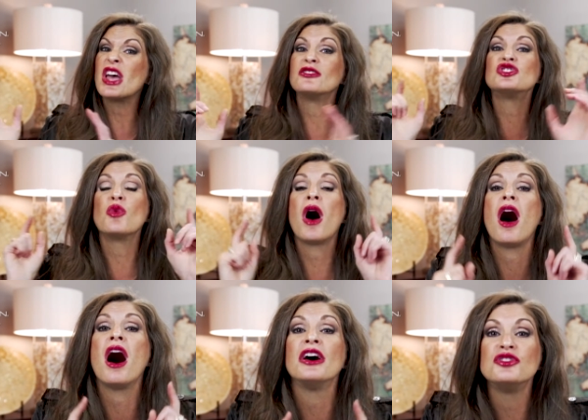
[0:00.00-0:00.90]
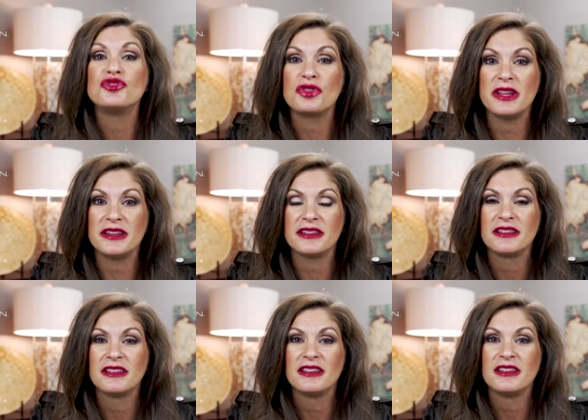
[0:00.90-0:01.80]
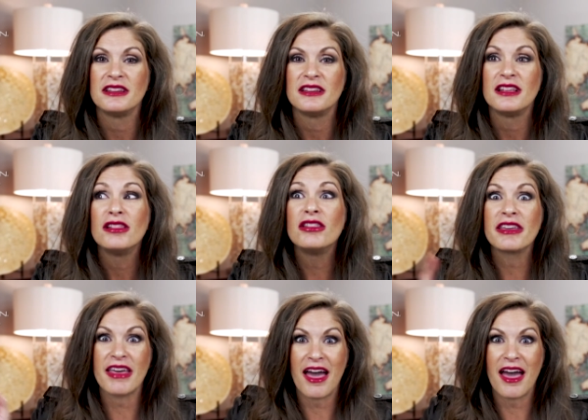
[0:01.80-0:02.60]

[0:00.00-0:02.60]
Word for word: down to $100. Look at